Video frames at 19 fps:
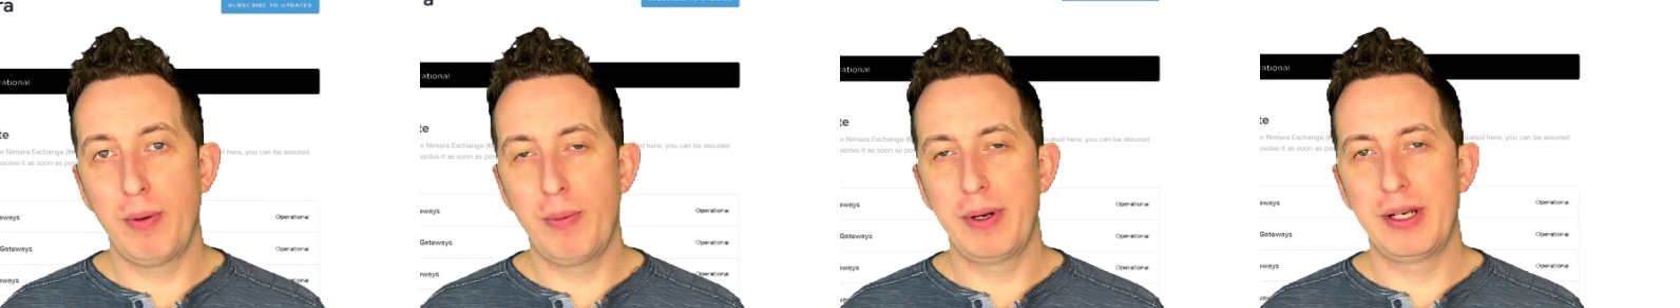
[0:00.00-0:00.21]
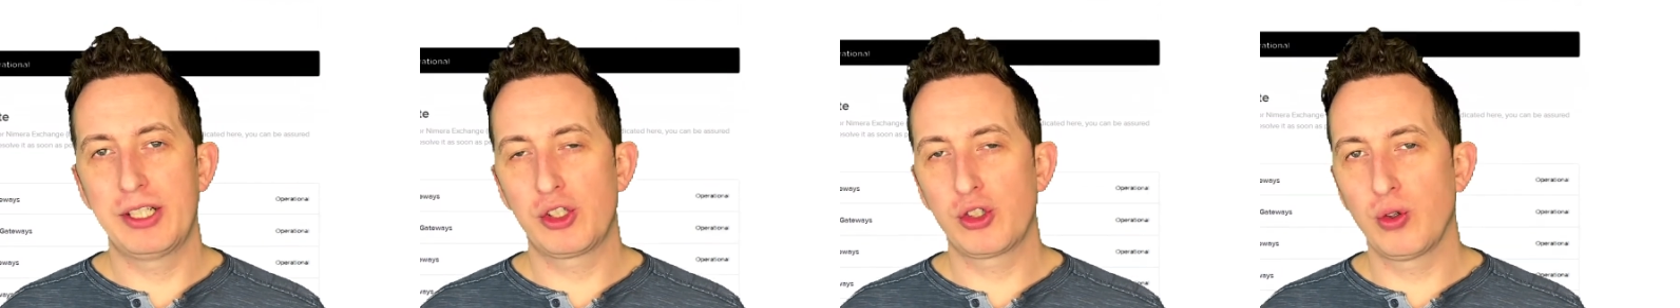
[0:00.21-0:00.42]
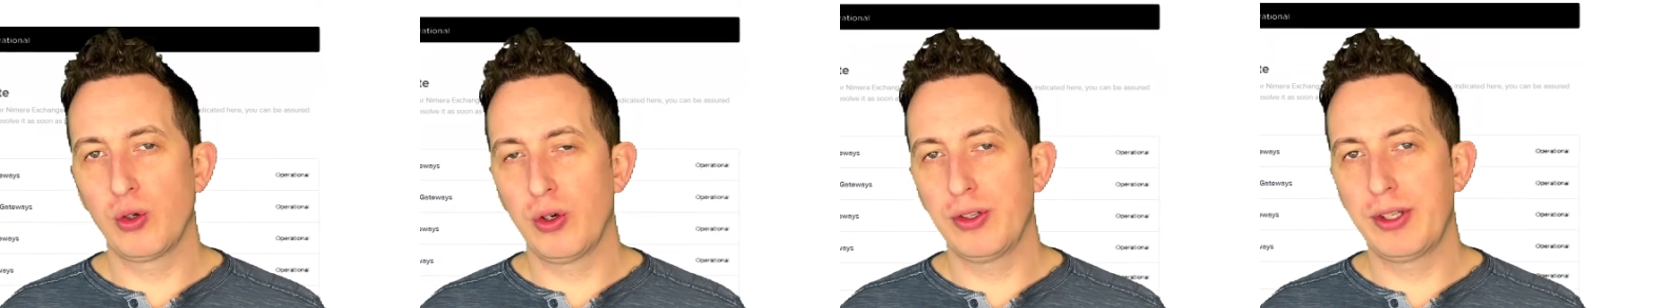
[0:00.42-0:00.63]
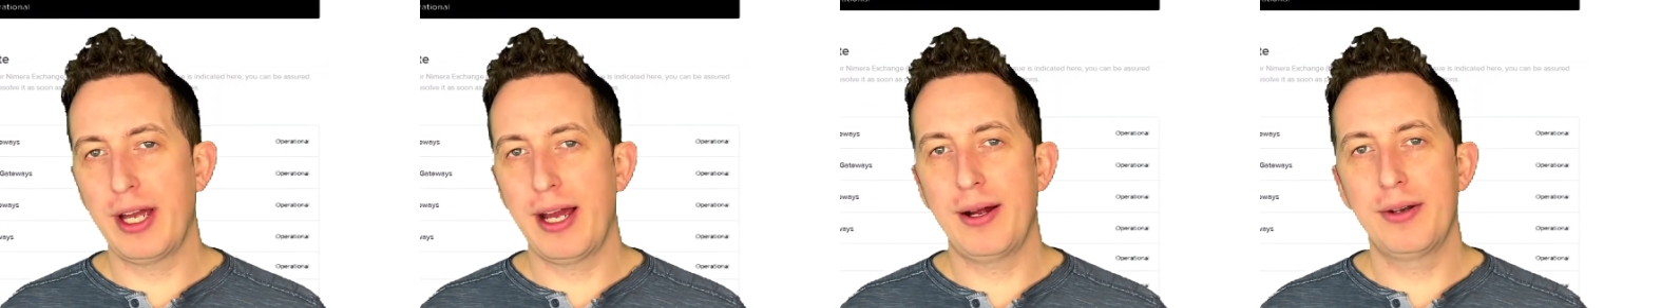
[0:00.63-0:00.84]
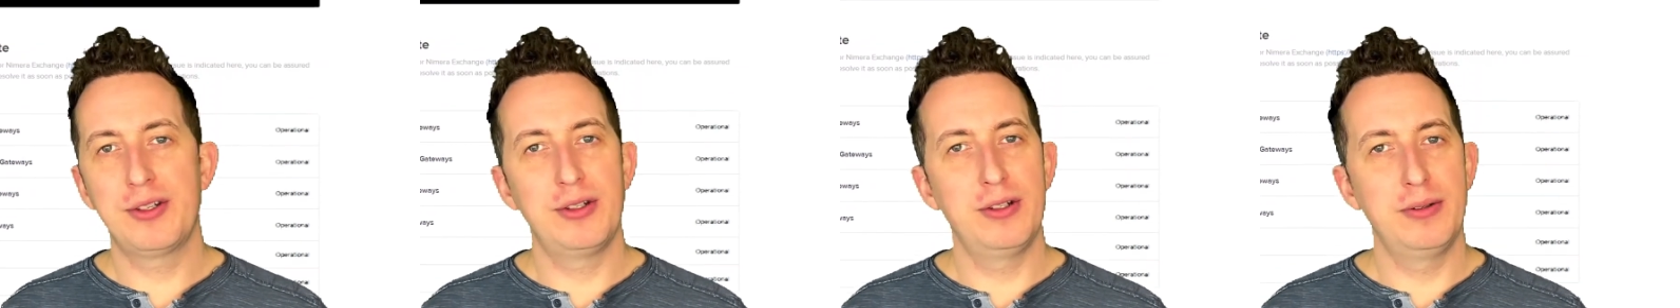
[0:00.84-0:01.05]
We scroll
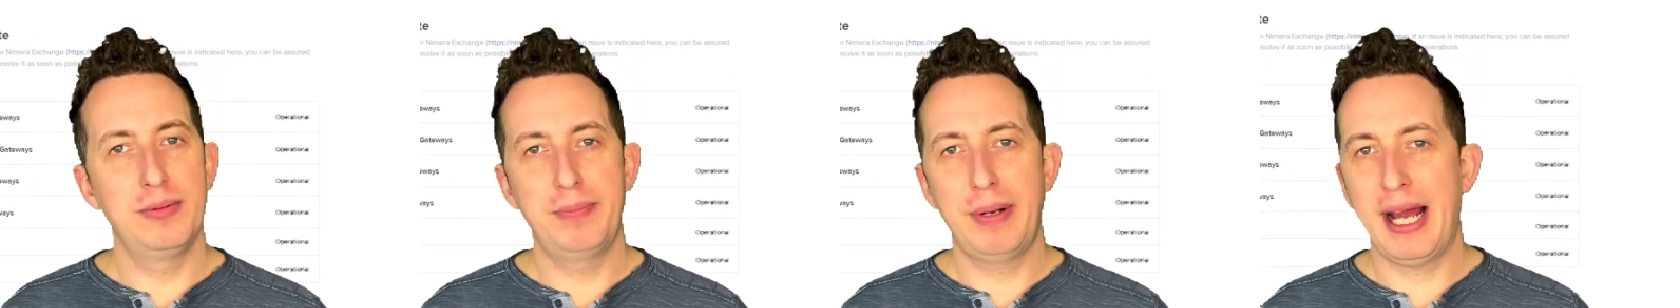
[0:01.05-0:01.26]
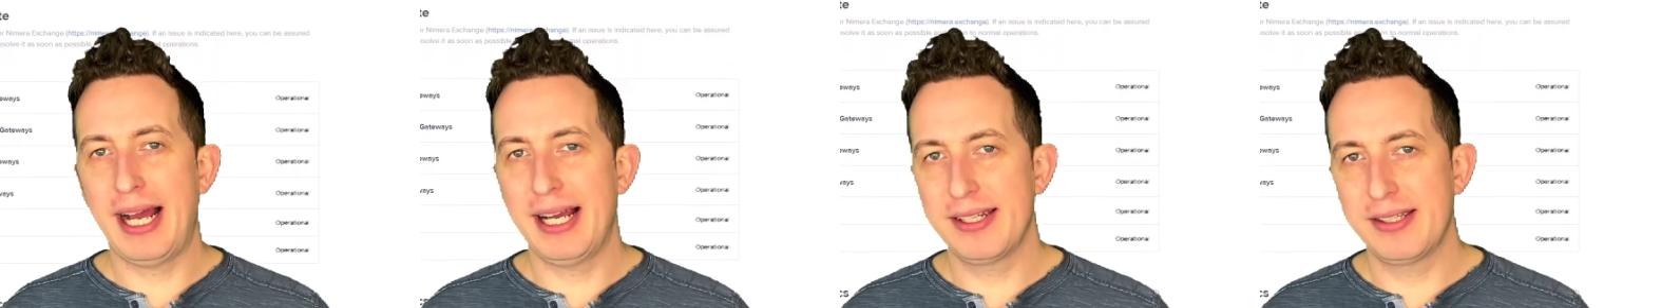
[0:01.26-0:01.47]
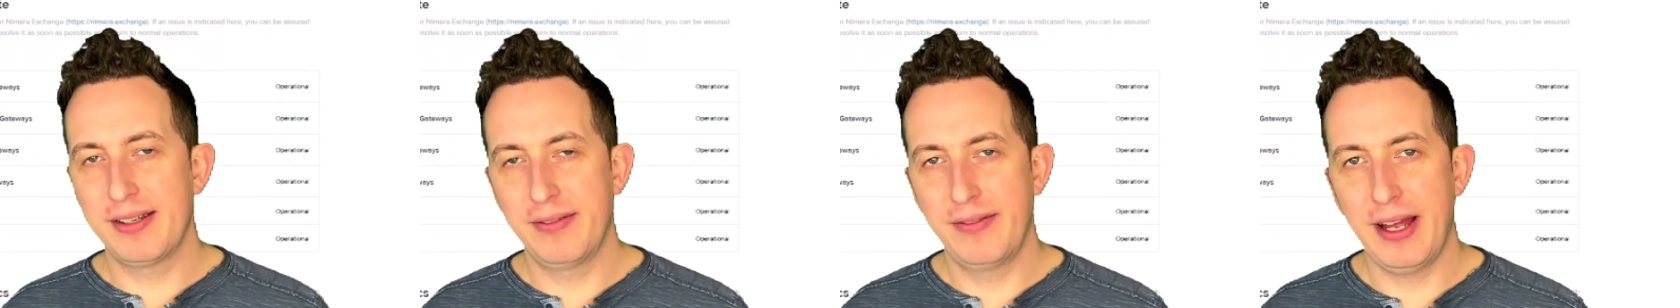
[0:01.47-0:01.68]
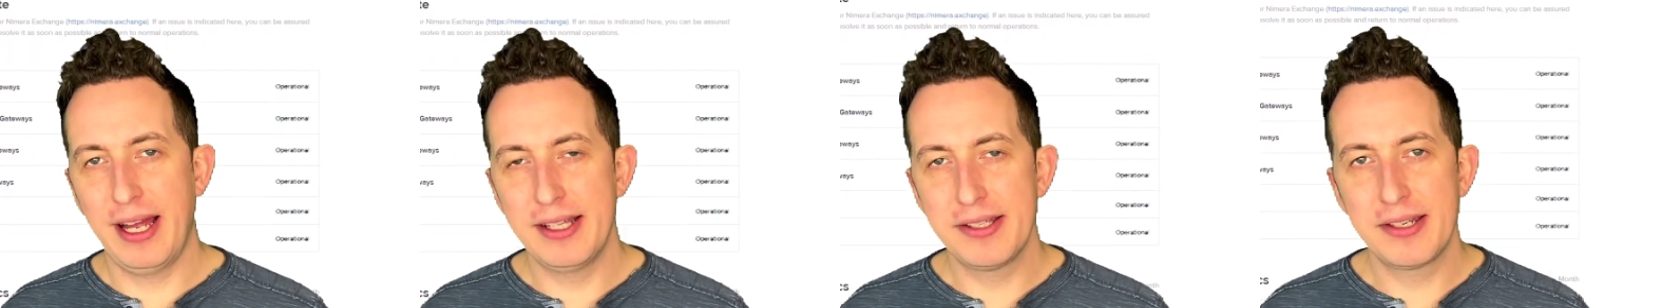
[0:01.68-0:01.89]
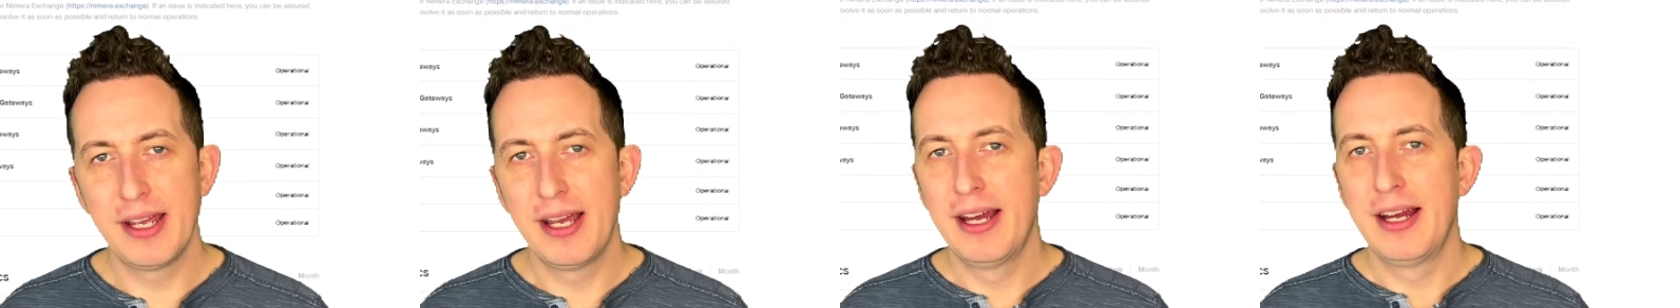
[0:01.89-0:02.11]
down to past events.